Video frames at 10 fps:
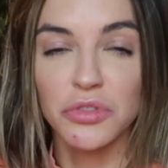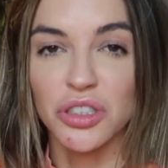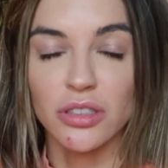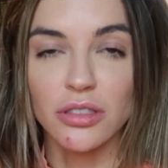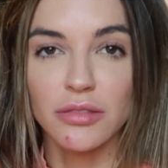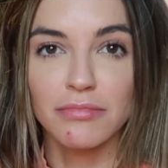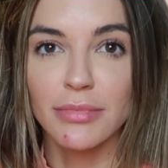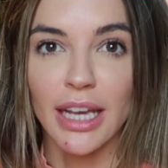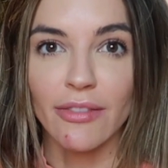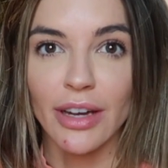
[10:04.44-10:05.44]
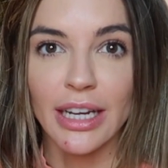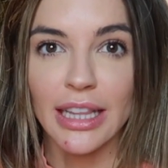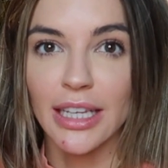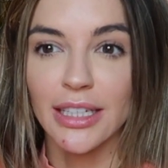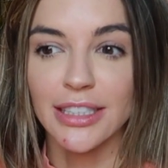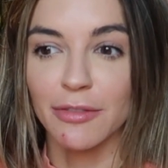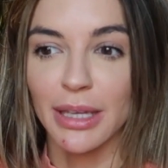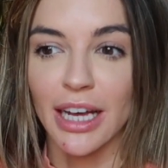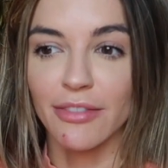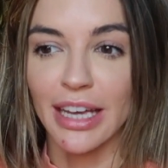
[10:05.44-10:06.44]
just can't find anything to save
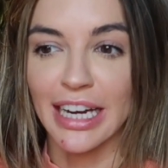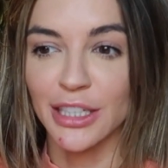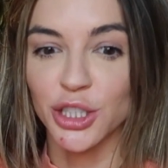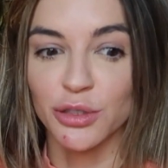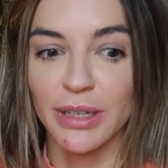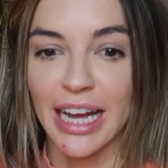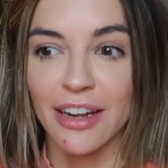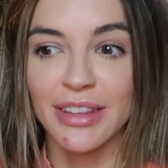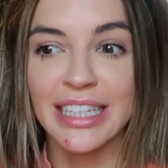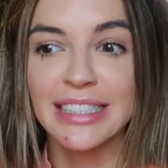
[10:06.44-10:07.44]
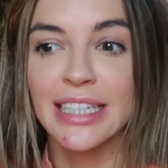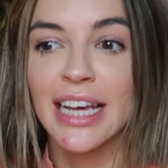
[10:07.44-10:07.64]
my life, and I just ran out of these.